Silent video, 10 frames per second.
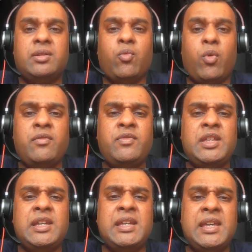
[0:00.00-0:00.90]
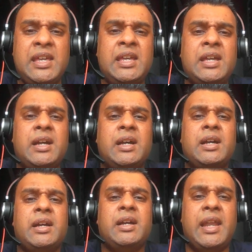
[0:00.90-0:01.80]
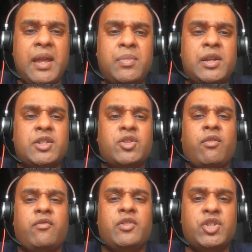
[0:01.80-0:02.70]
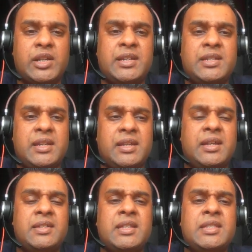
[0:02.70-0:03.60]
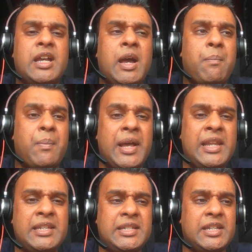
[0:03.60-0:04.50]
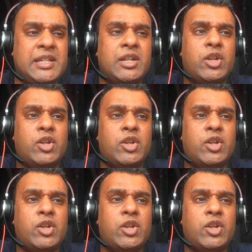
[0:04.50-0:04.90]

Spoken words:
one of the key enablers of agility is its ability